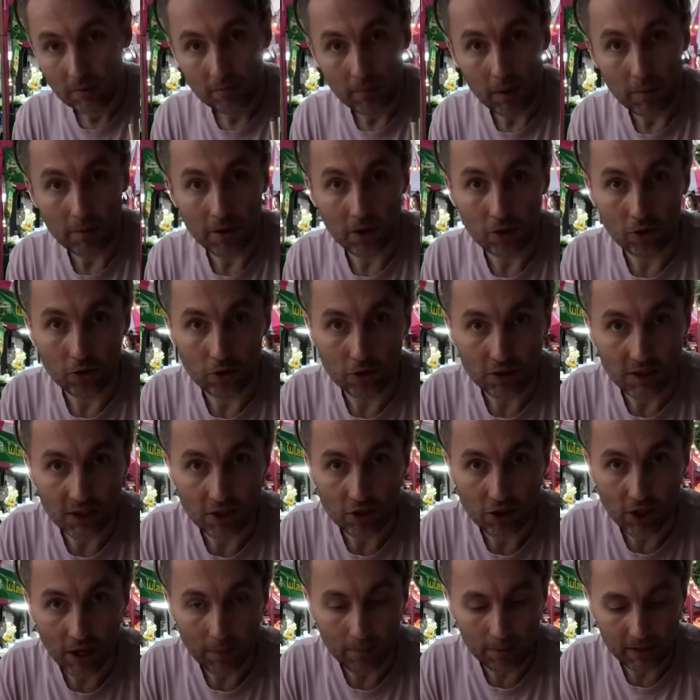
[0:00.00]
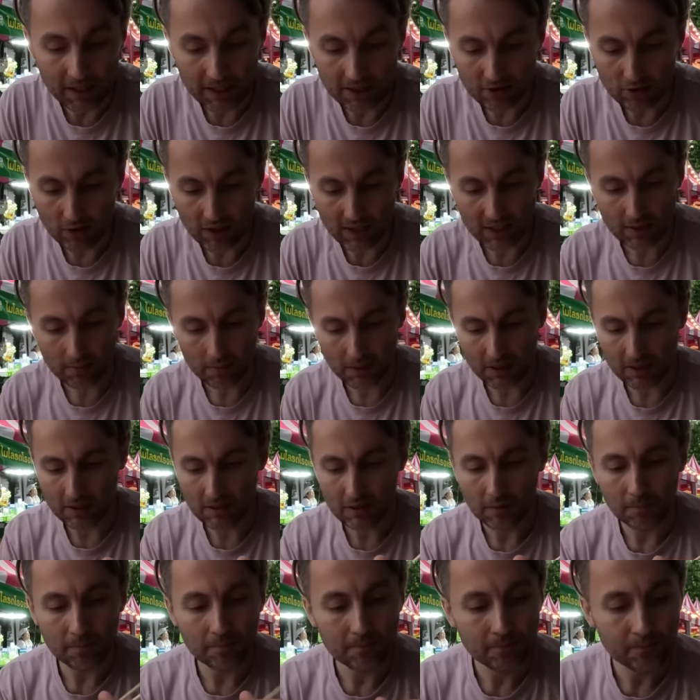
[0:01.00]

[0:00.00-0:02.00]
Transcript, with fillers: maybe they're using Japanese recipes.